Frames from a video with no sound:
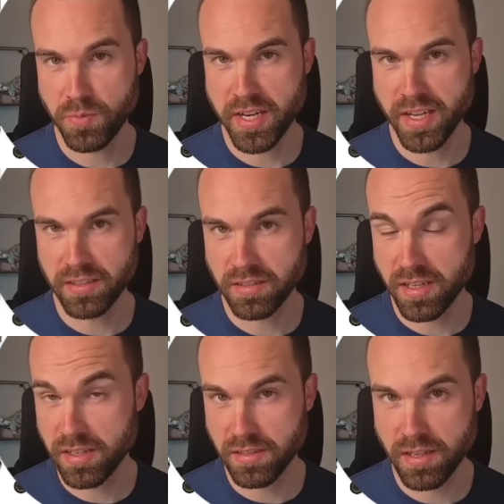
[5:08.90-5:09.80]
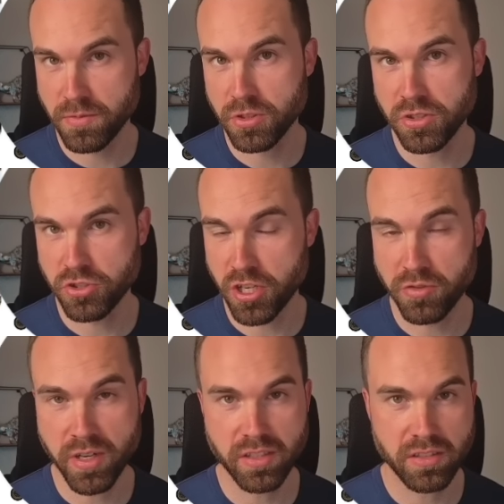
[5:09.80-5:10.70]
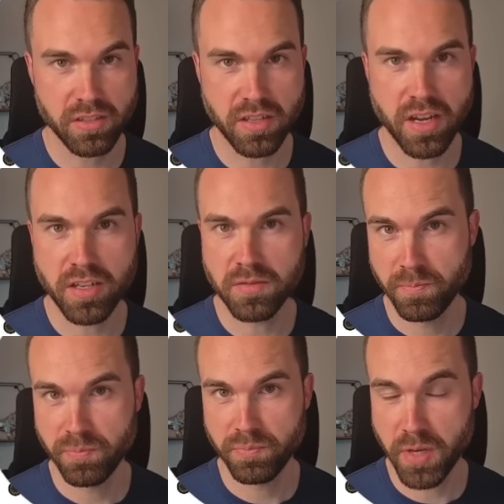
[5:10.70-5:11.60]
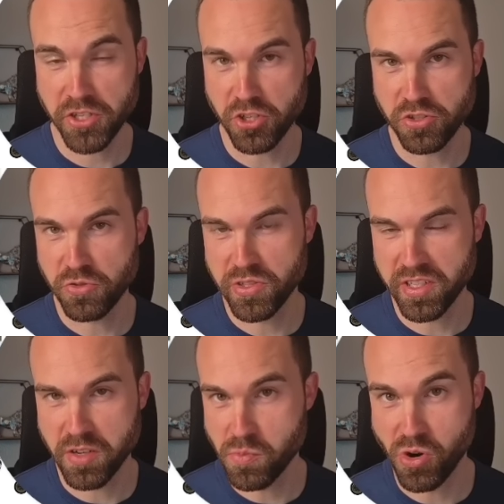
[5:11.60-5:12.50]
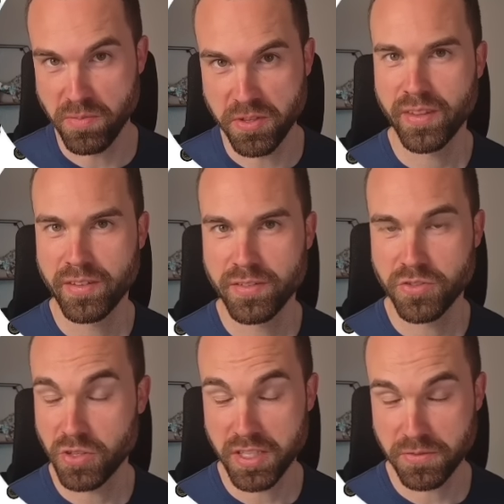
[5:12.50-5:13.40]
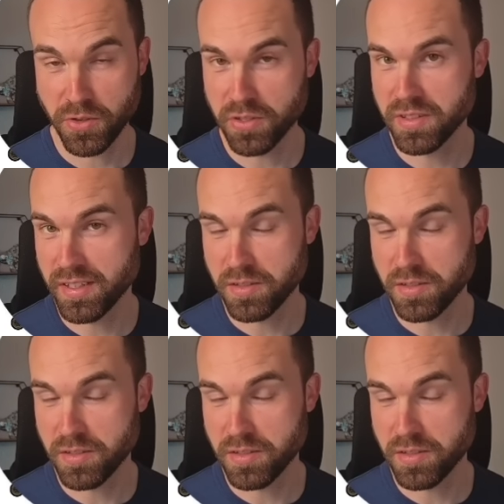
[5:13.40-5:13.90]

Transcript: next test, I want to generate the design by just using a prompt. So let's first get the